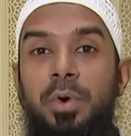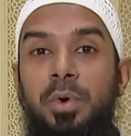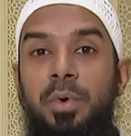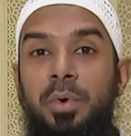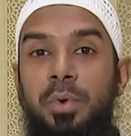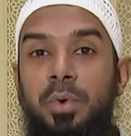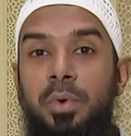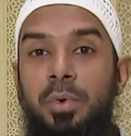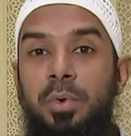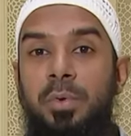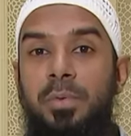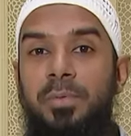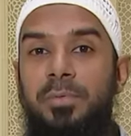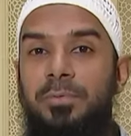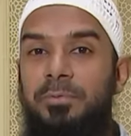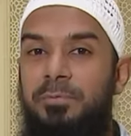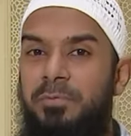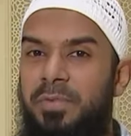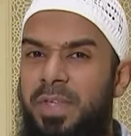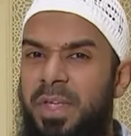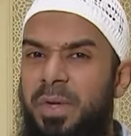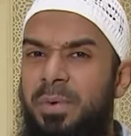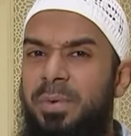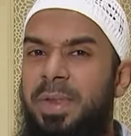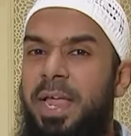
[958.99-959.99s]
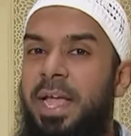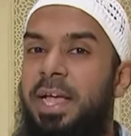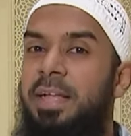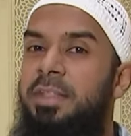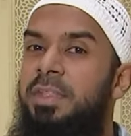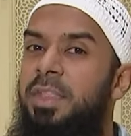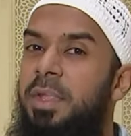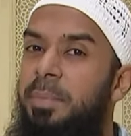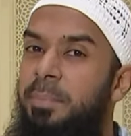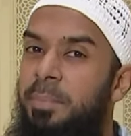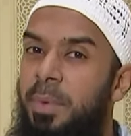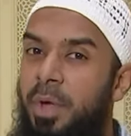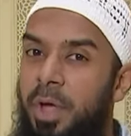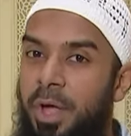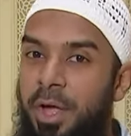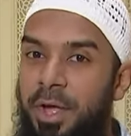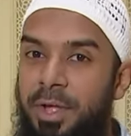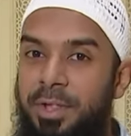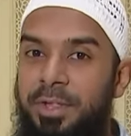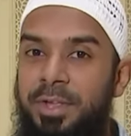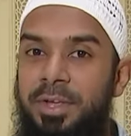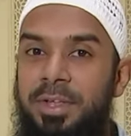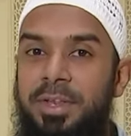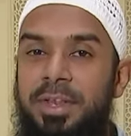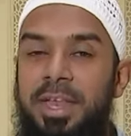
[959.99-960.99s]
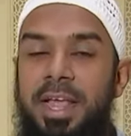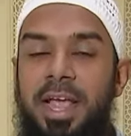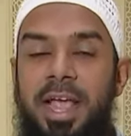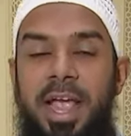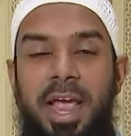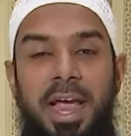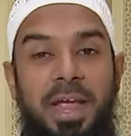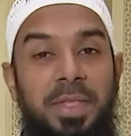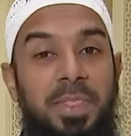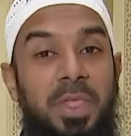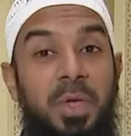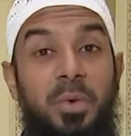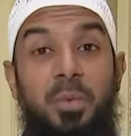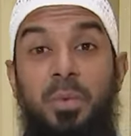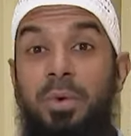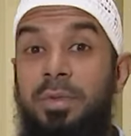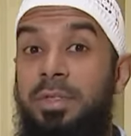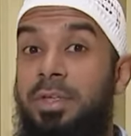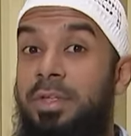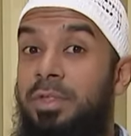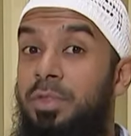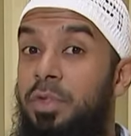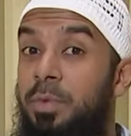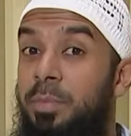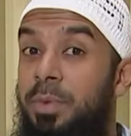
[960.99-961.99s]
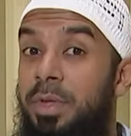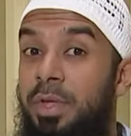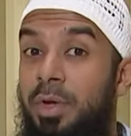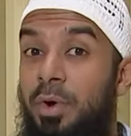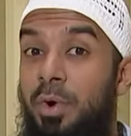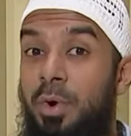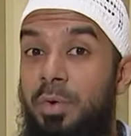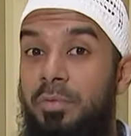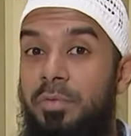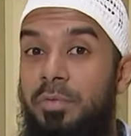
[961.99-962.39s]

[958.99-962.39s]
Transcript: who feel like it's a burden and they want it to be